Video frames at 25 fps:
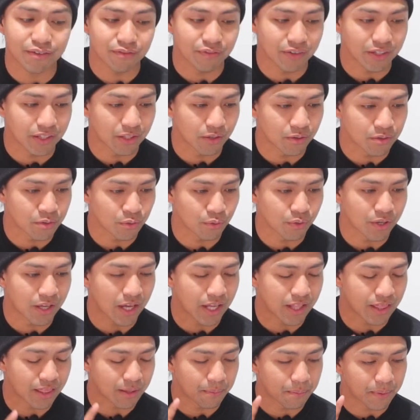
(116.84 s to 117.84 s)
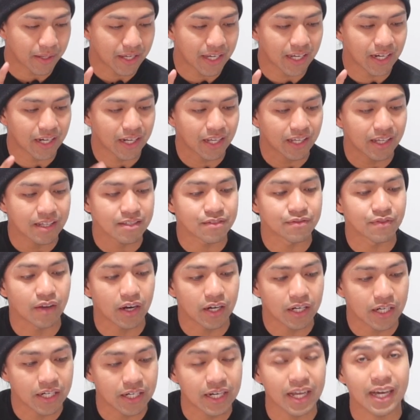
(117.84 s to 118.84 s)
video. So at the beginning, it's
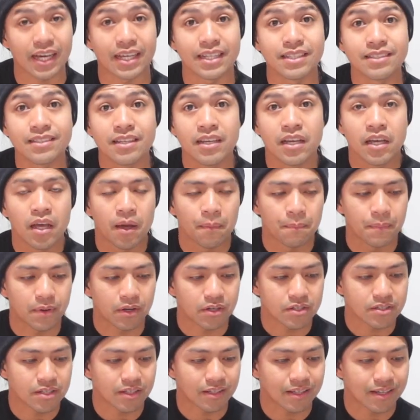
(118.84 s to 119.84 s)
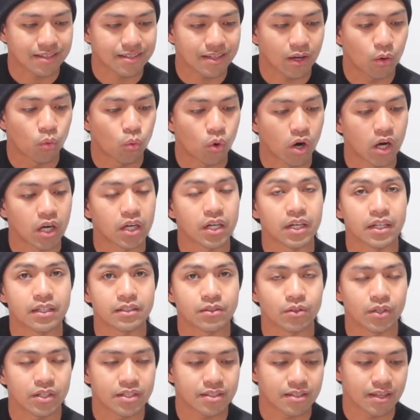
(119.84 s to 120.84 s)
very nice because it has a warning.
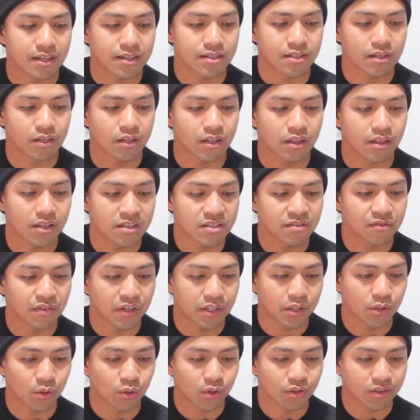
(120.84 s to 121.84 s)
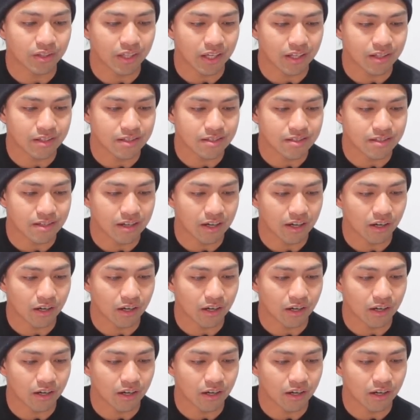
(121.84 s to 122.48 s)
So it says, this video contains